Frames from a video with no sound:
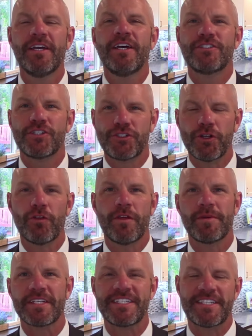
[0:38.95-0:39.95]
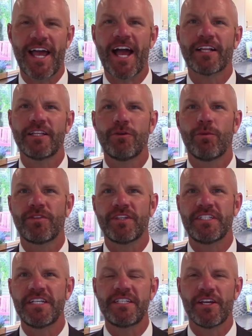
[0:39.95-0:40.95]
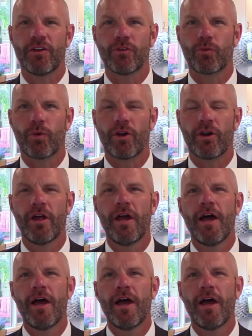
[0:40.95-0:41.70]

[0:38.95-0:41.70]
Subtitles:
to show them exactly what the details were,